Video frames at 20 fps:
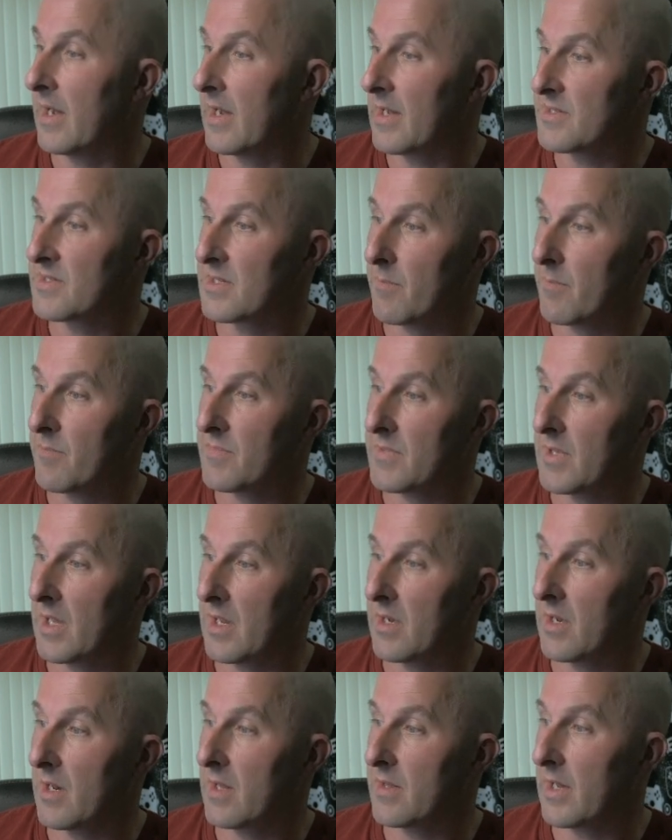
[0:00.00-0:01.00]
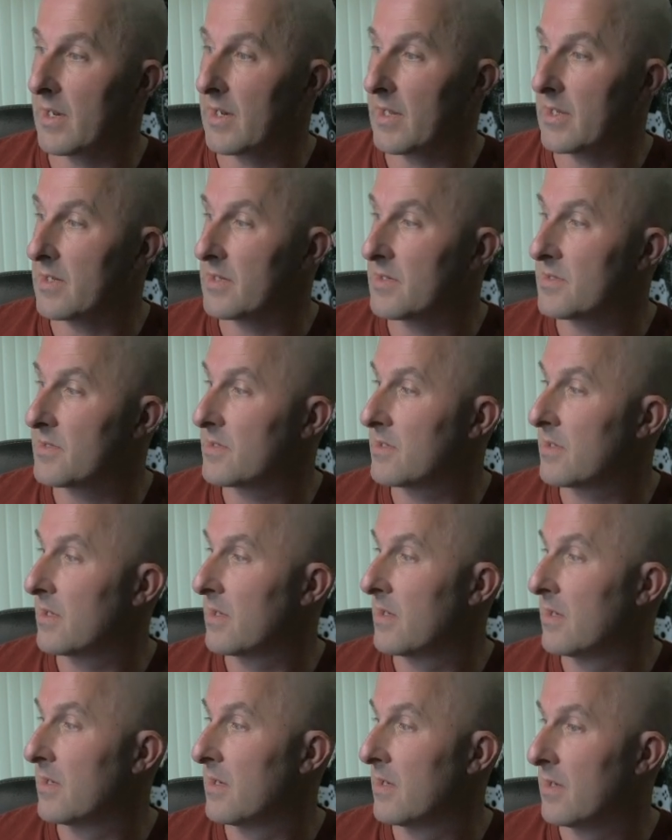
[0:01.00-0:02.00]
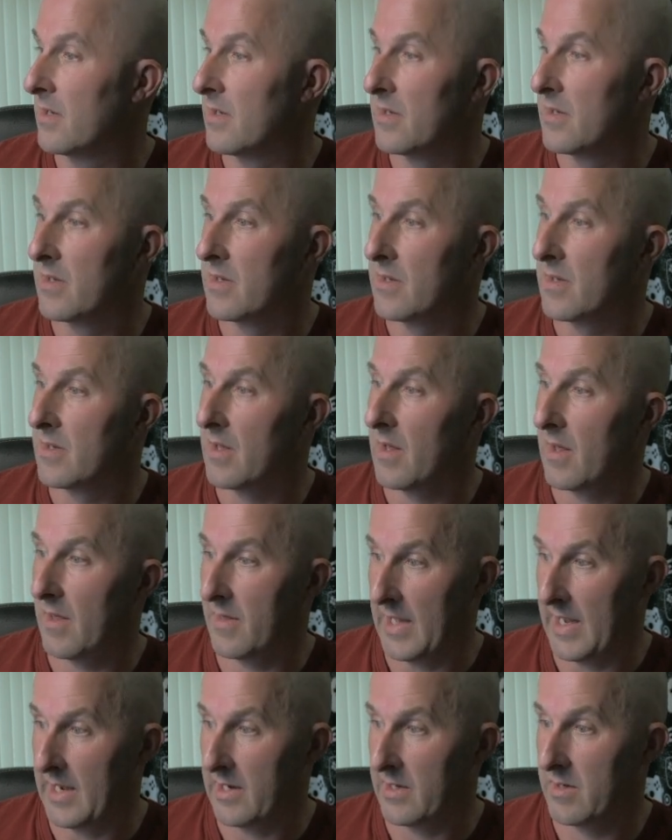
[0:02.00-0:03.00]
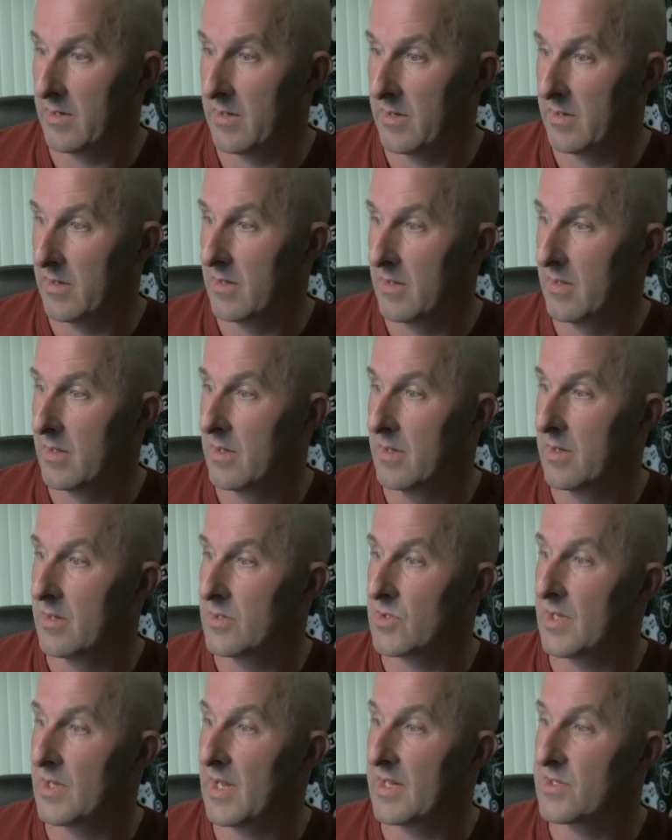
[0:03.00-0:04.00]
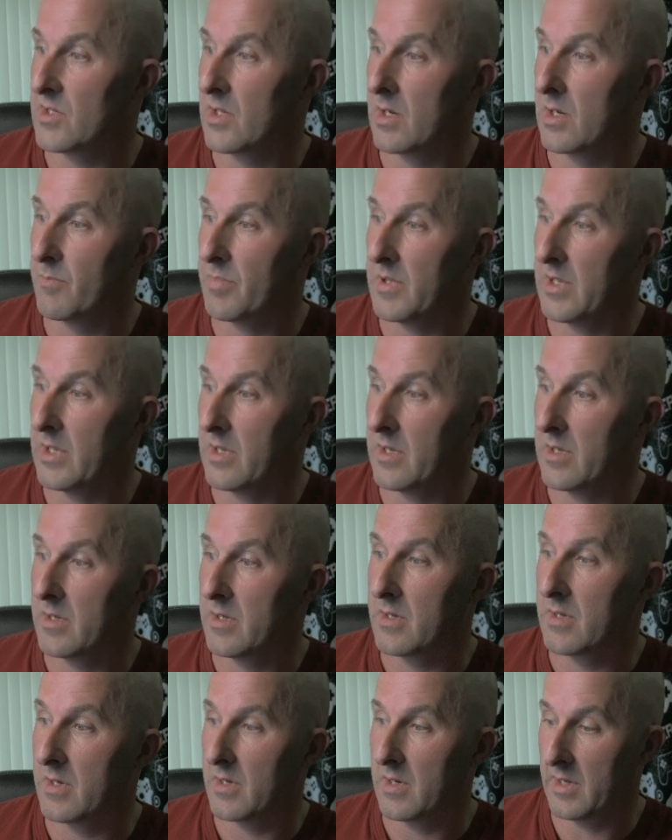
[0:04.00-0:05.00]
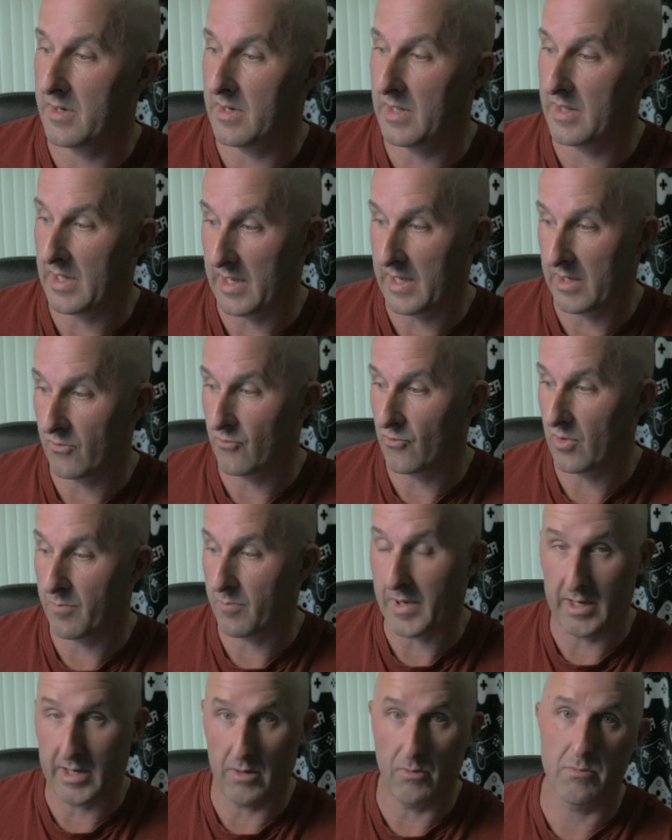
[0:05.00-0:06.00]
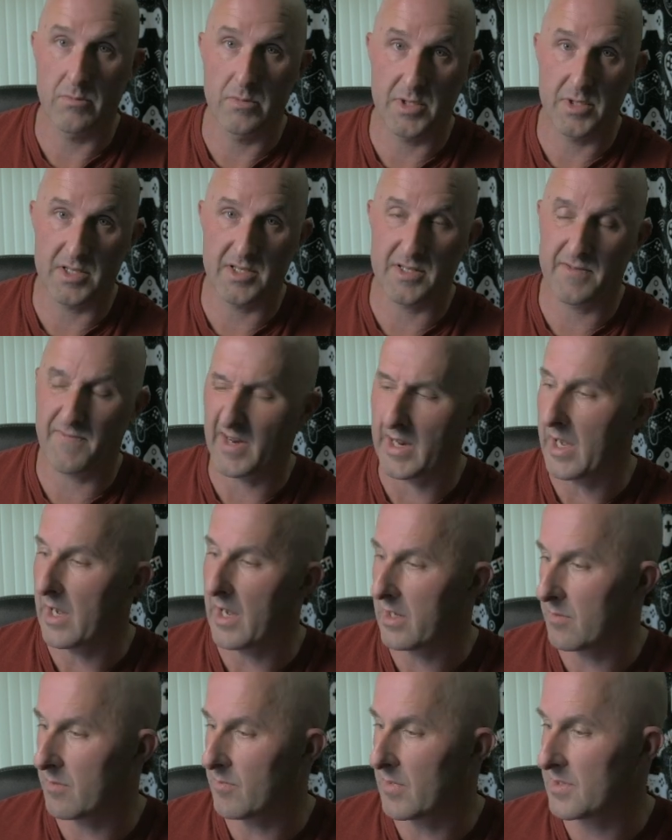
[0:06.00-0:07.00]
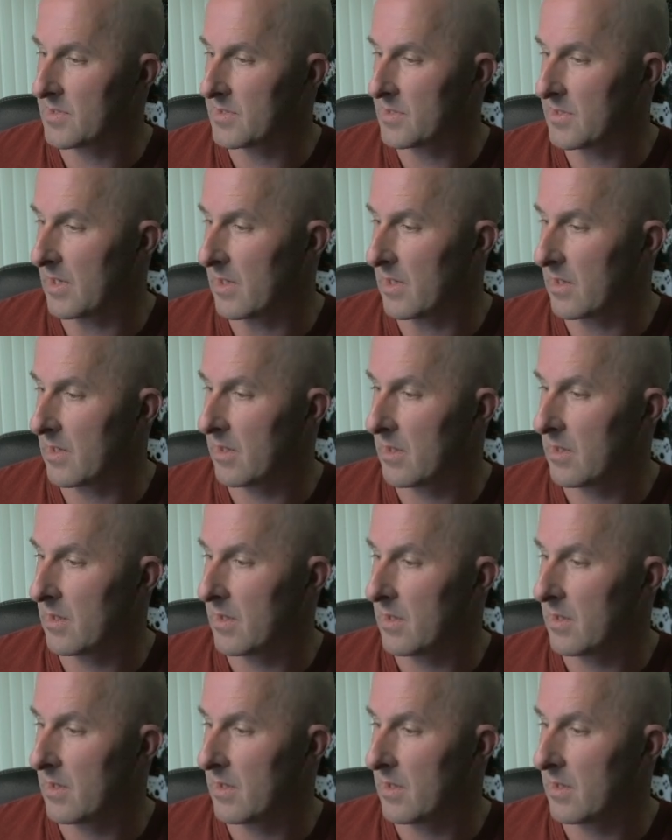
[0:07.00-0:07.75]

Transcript: something that is that. So that's going to be another £100, just for argument's sake.